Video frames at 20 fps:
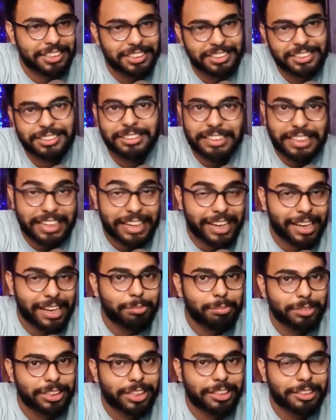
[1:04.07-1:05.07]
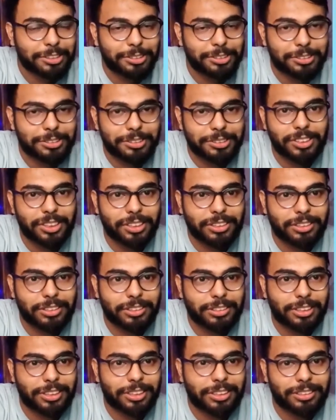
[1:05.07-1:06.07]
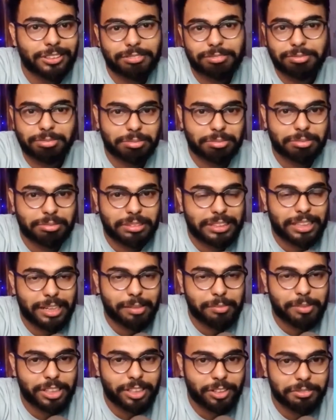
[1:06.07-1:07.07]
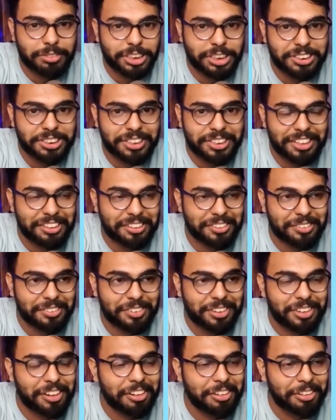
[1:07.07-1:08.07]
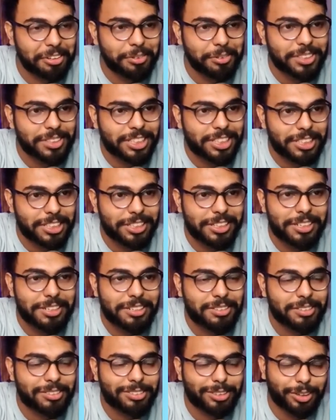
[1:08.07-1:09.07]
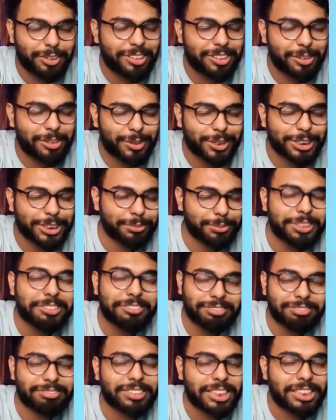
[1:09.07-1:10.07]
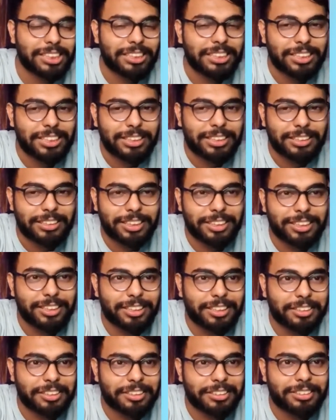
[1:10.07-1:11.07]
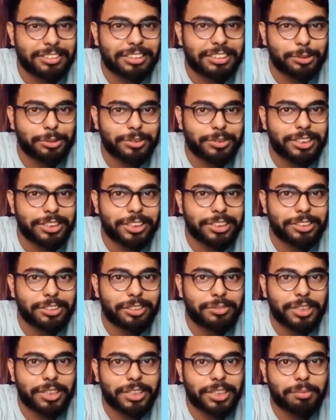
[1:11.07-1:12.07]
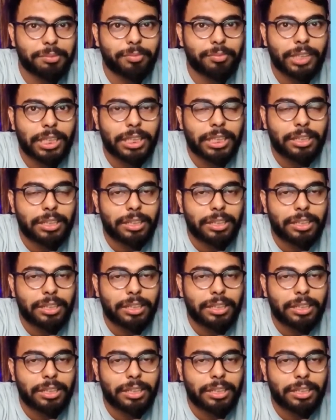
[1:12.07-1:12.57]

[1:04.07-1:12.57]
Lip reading: their name, like the naming convention that they are using here. Not convention, but the uniqueness of the name.